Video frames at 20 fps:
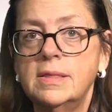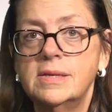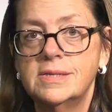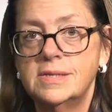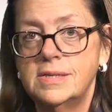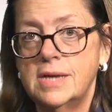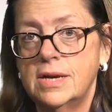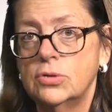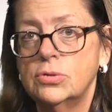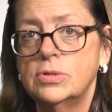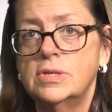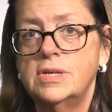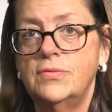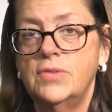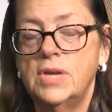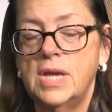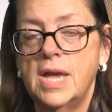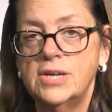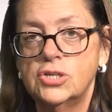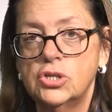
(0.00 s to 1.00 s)
the standard
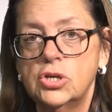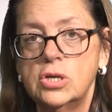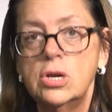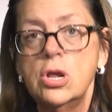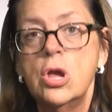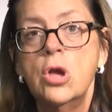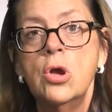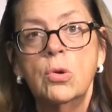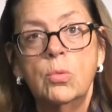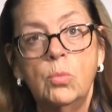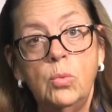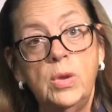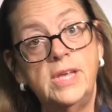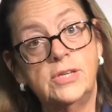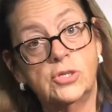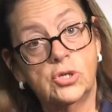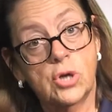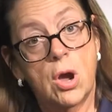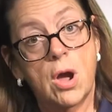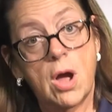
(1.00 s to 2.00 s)
deviation.
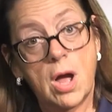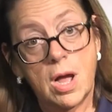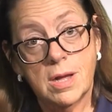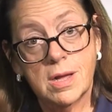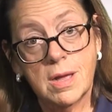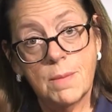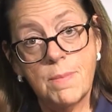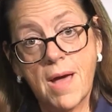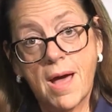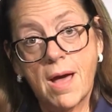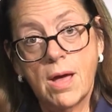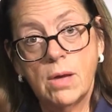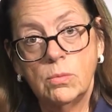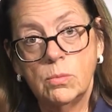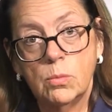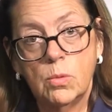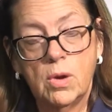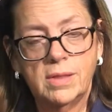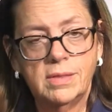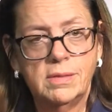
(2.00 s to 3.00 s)
We talk
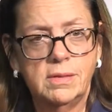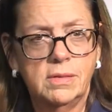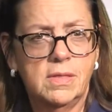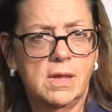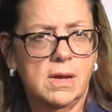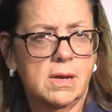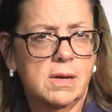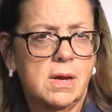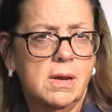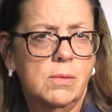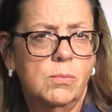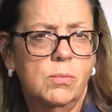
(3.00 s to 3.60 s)
about what the